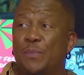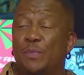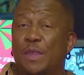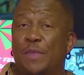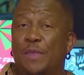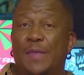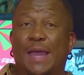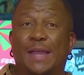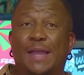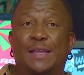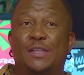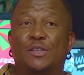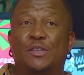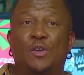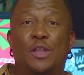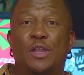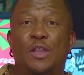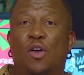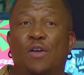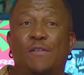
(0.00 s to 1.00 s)
That is
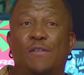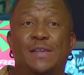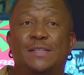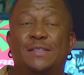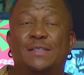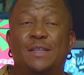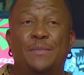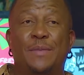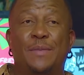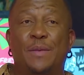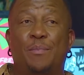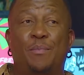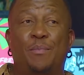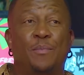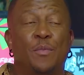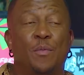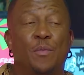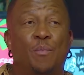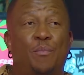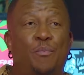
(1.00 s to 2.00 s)
going to obviously be
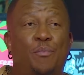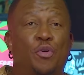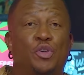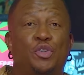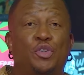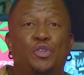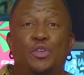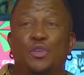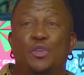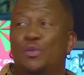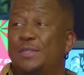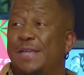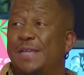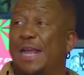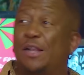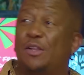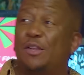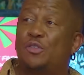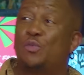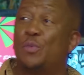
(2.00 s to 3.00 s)
put to use
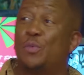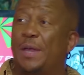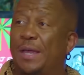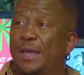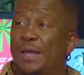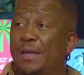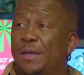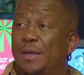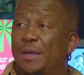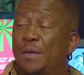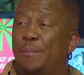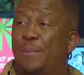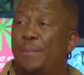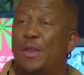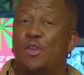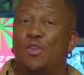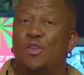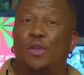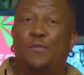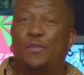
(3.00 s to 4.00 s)
elsewhere,
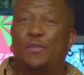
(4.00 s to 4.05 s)
but not for